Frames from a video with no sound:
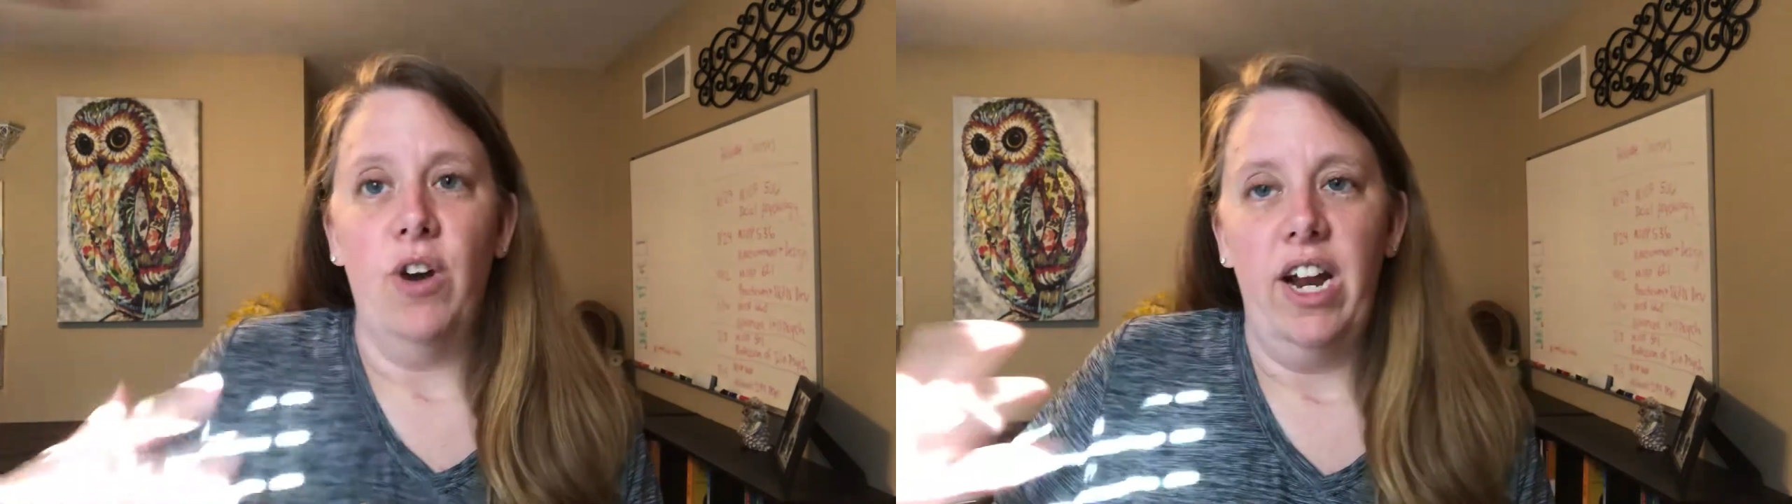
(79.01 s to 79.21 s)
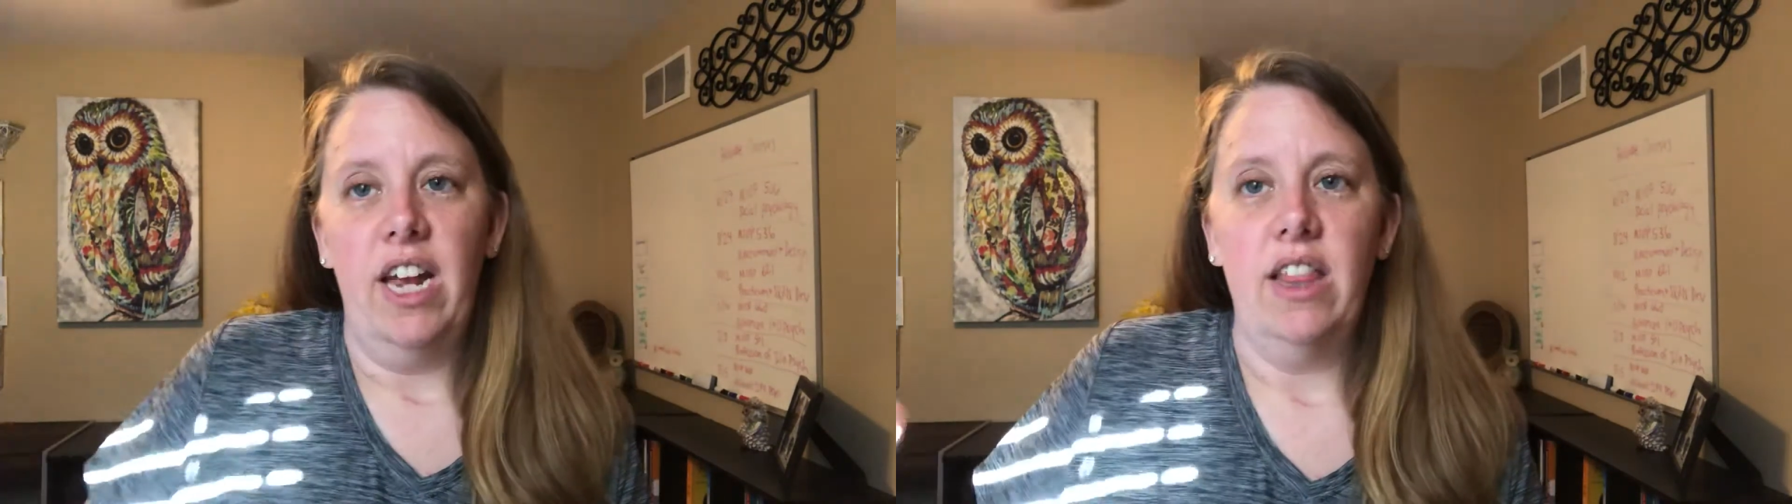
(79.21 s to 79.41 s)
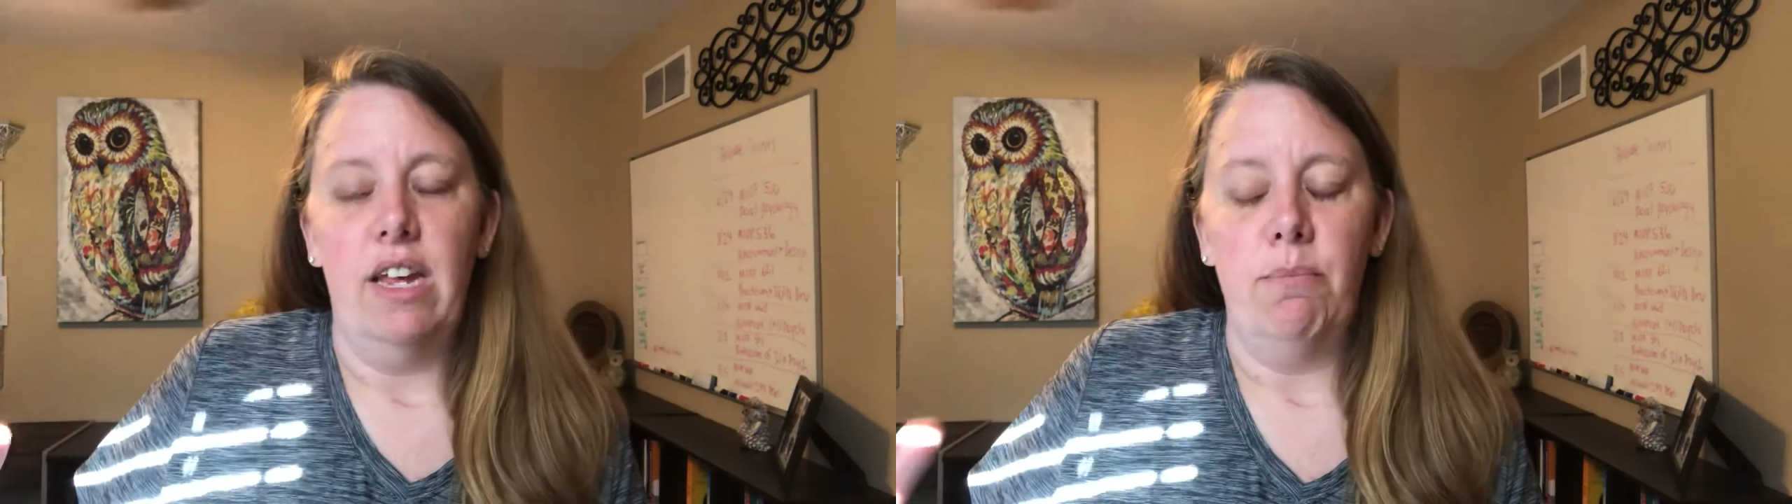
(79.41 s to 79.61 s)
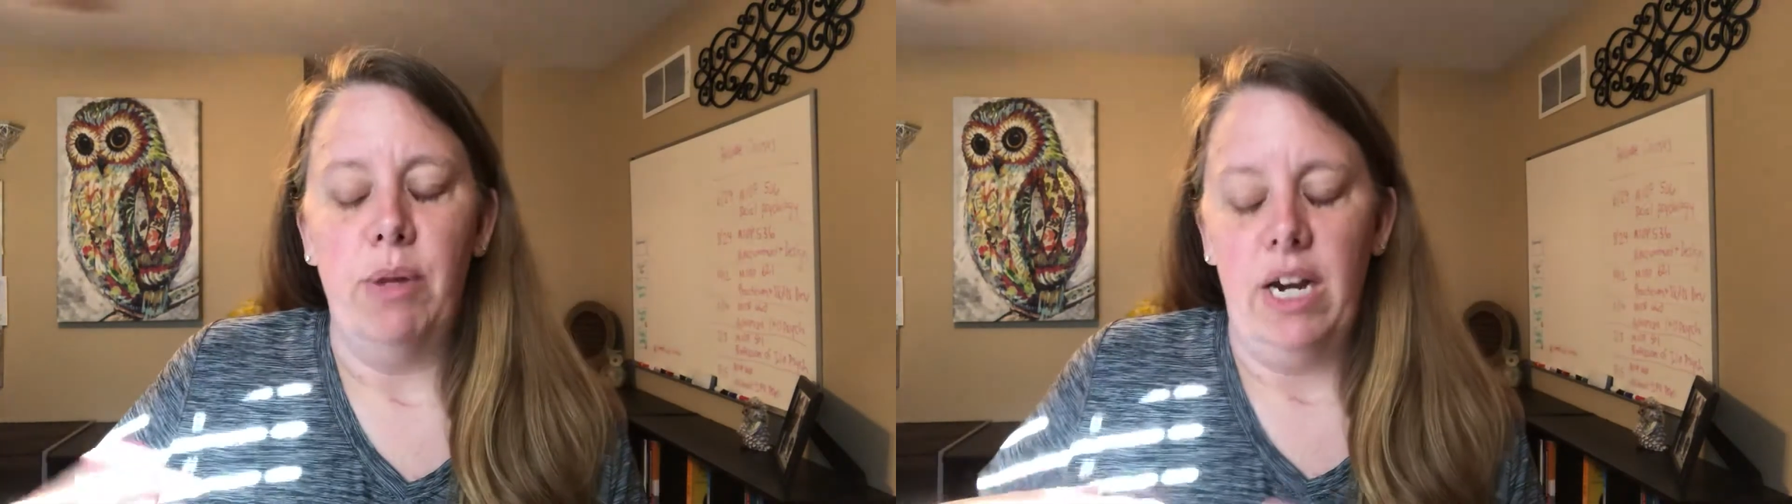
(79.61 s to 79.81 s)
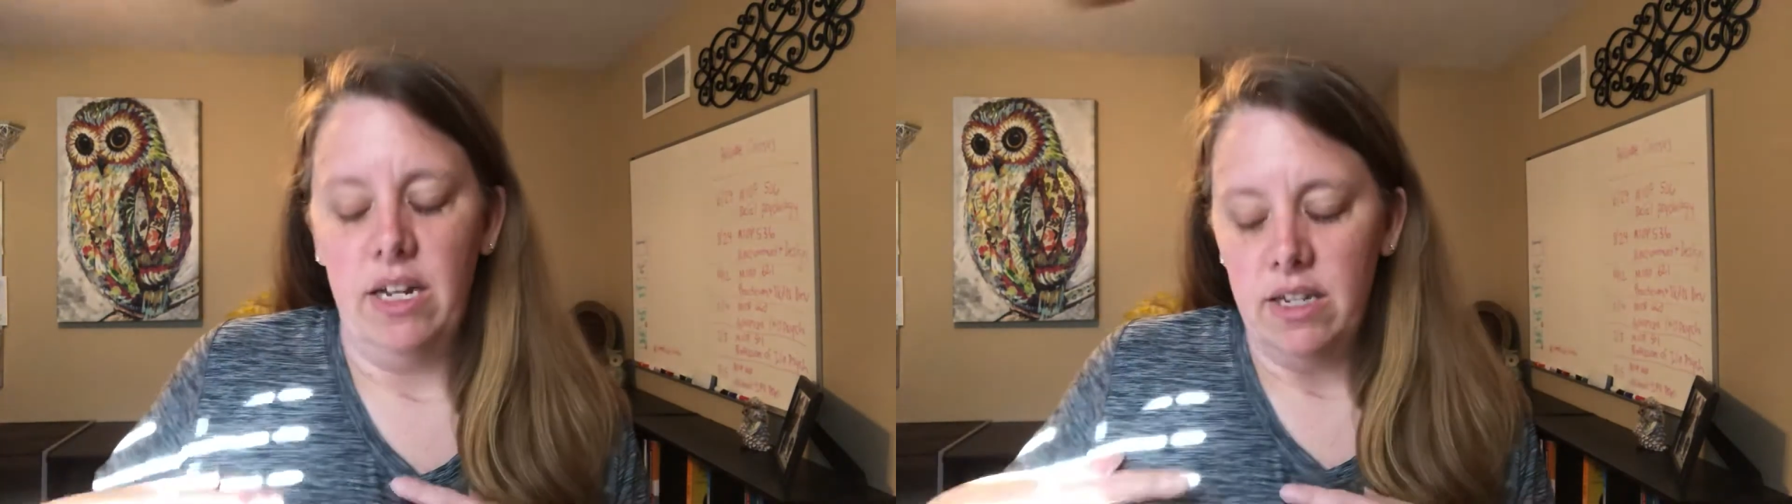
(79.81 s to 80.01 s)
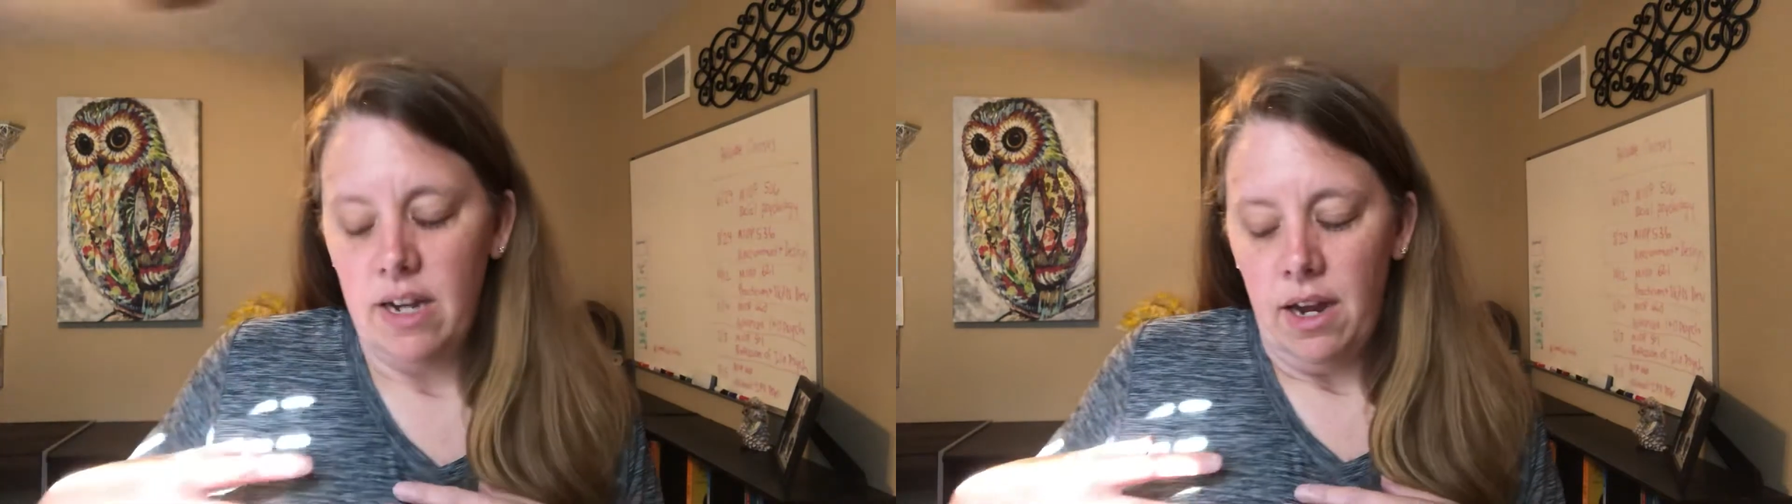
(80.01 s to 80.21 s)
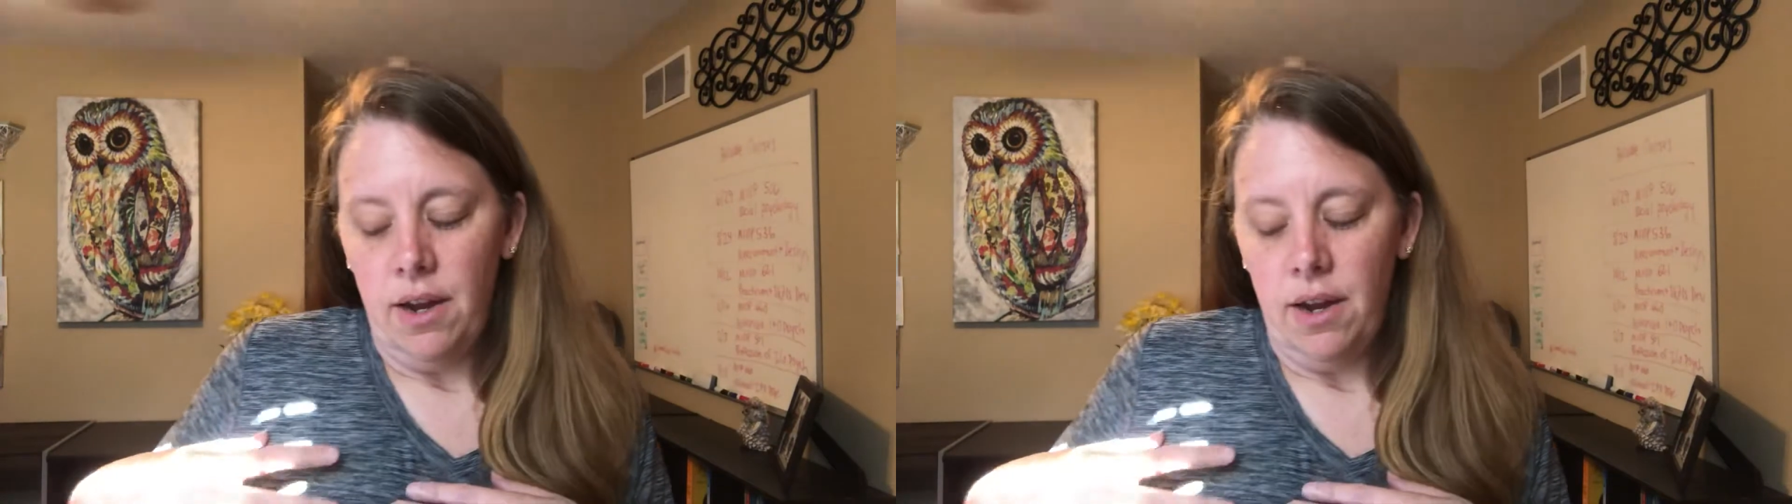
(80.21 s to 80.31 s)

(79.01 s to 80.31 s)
I get the implants,